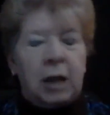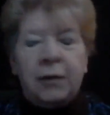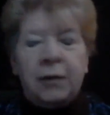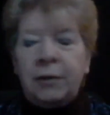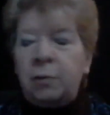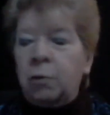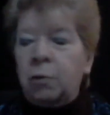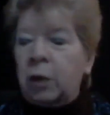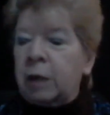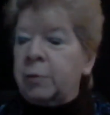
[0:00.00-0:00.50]

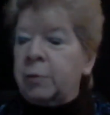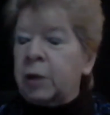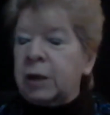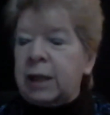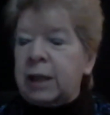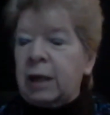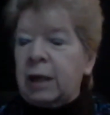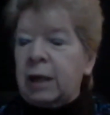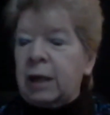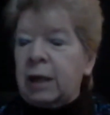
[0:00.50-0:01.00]
The workbook
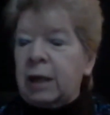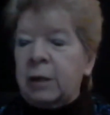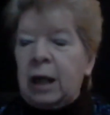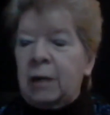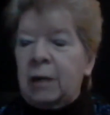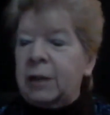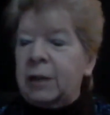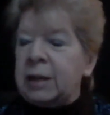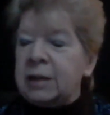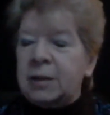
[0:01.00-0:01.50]
that
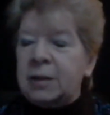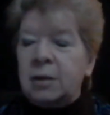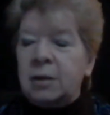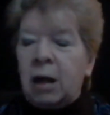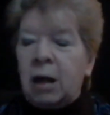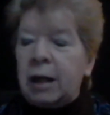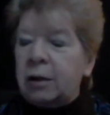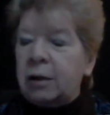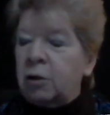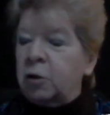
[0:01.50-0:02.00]
we have
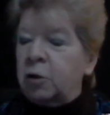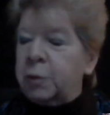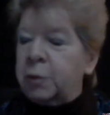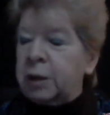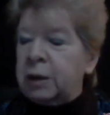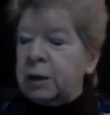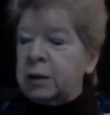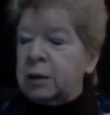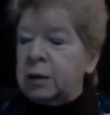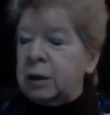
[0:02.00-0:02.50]
is not
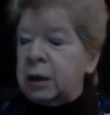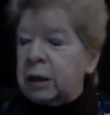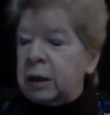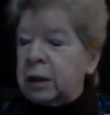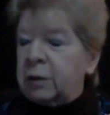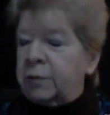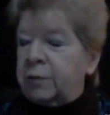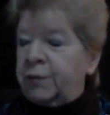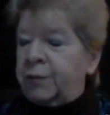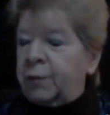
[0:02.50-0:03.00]
open
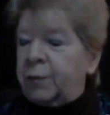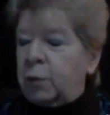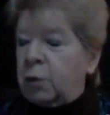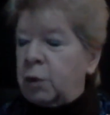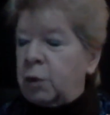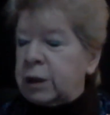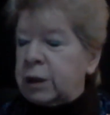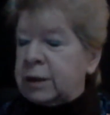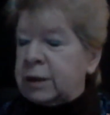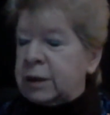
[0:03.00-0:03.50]

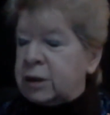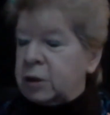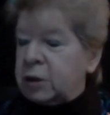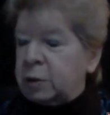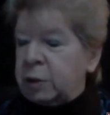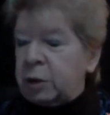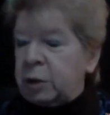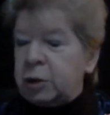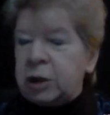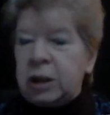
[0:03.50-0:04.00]
for
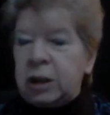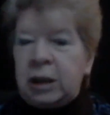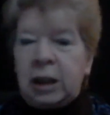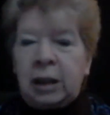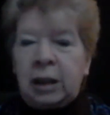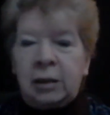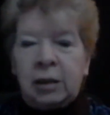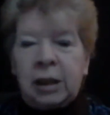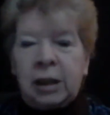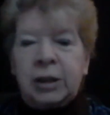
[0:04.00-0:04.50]
distribution
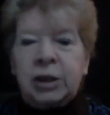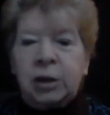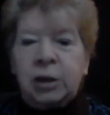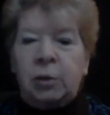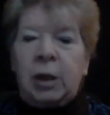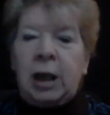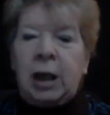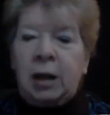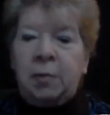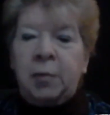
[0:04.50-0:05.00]
unless
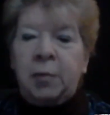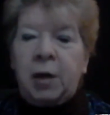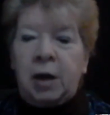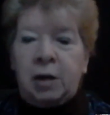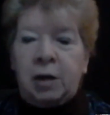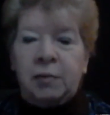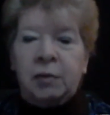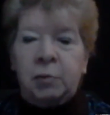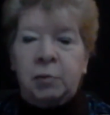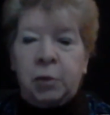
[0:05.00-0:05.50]
you are
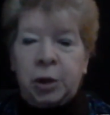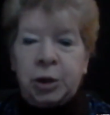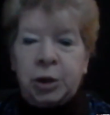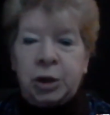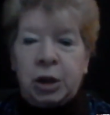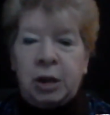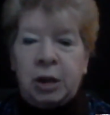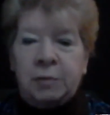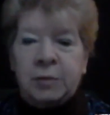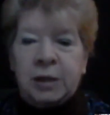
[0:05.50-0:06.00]
part of the
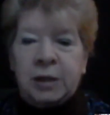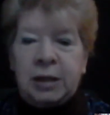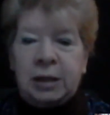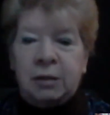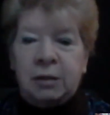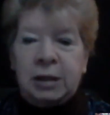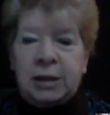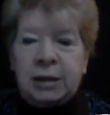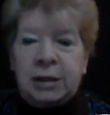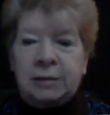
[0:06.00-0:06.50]
workshop
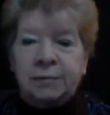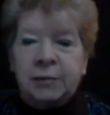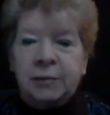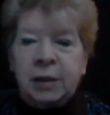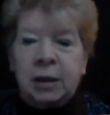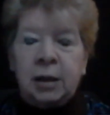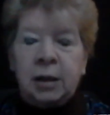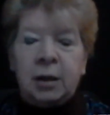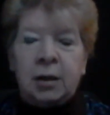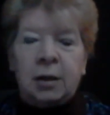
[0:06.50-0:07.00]
series.
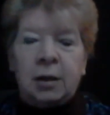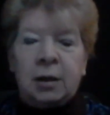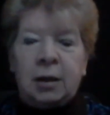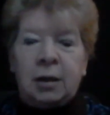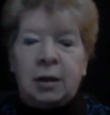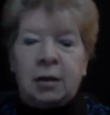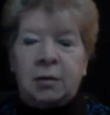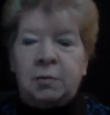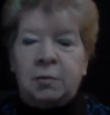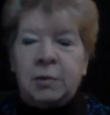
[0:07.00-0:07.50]

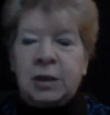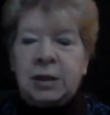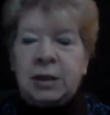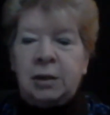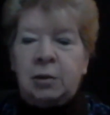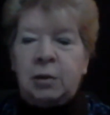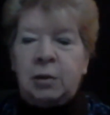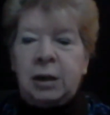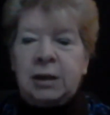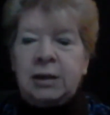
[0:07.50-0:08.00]

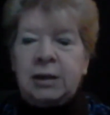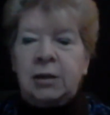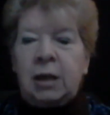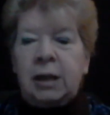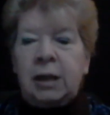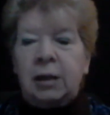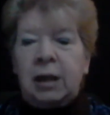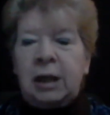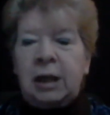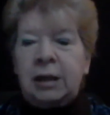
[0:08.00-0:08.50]
So it's
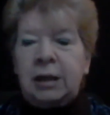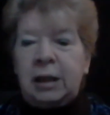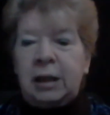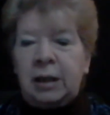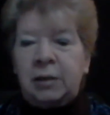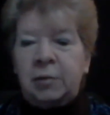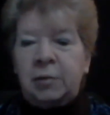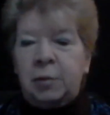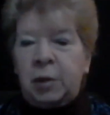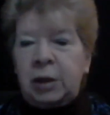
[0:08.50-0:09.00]
not like the
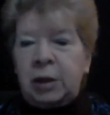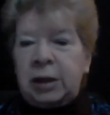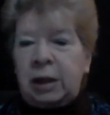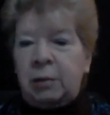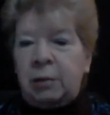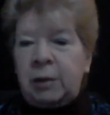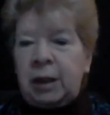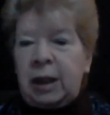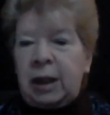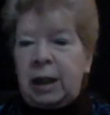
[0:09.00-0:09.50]
other book that
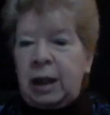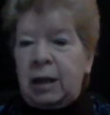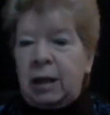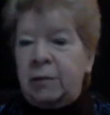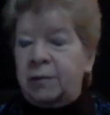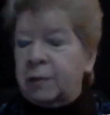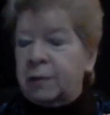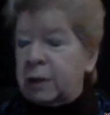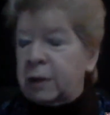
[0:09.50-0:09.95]
we have.